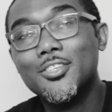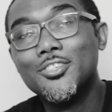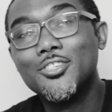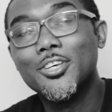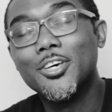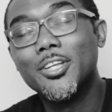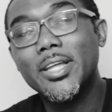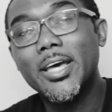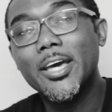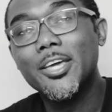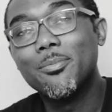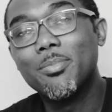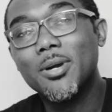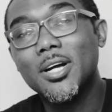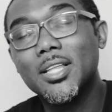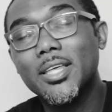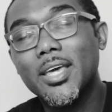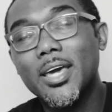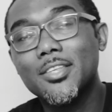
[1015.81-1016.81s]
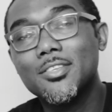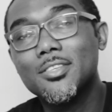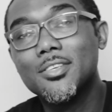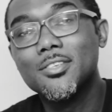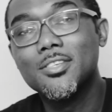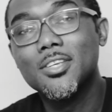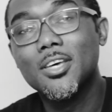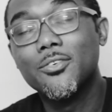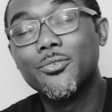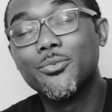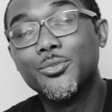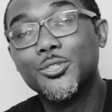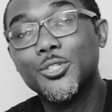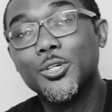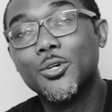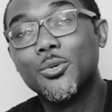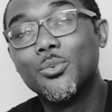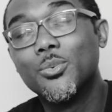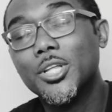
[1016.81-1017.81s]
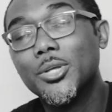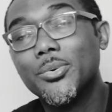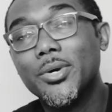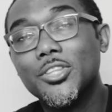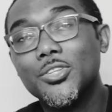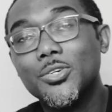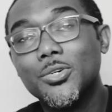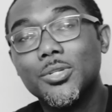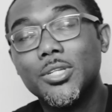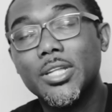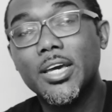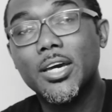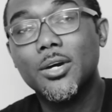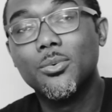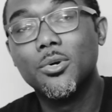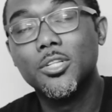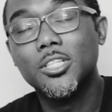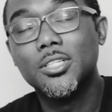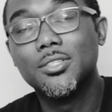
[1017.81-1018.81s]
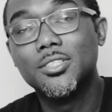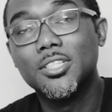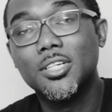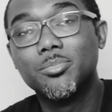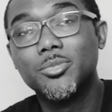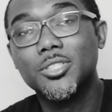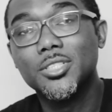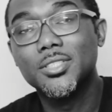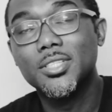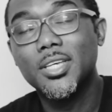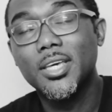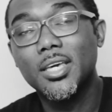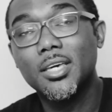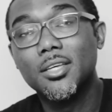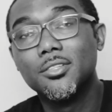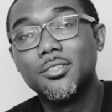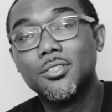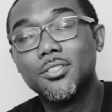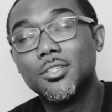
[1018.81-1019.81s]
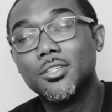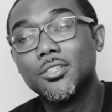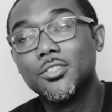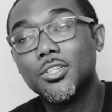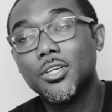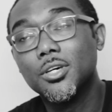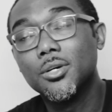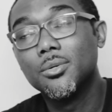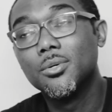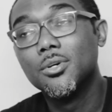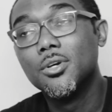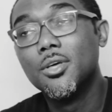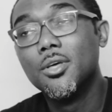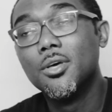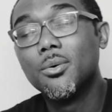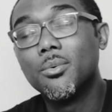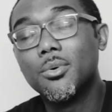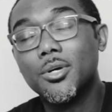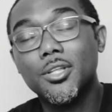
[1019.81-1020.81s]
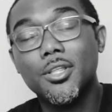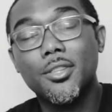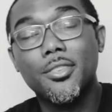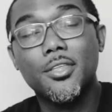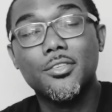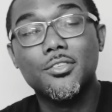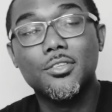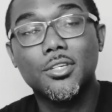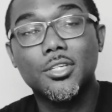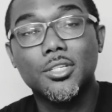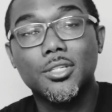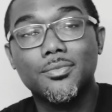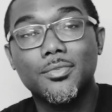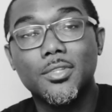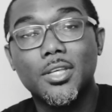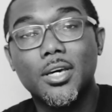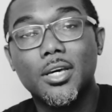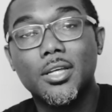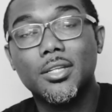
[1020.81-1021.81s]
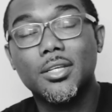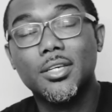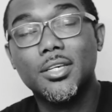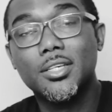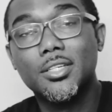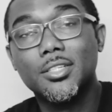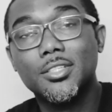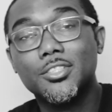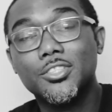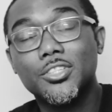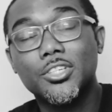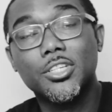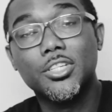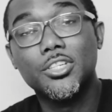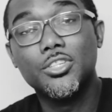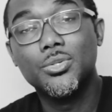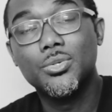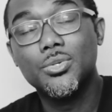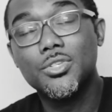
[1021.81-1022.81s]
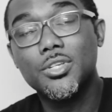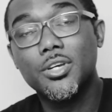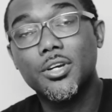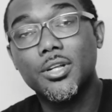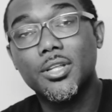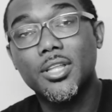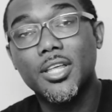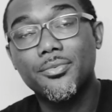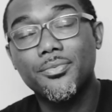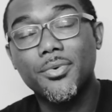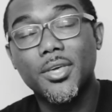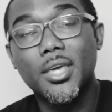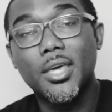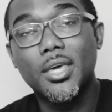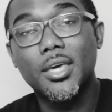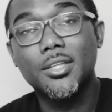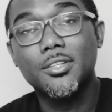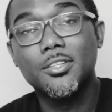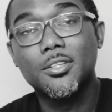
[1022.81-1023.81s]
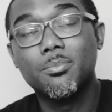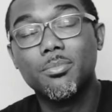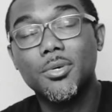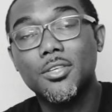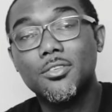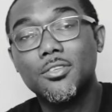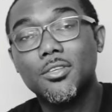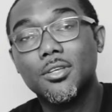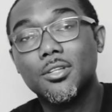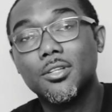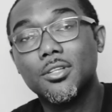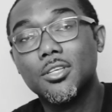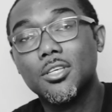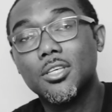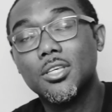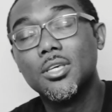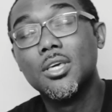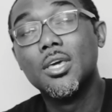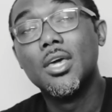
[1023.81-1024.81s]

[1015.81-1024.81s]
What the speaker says: So now you're probably asking yourself, so what do I do now with the subject's hands? So one of the things you could have done is you could have used her left hand to basically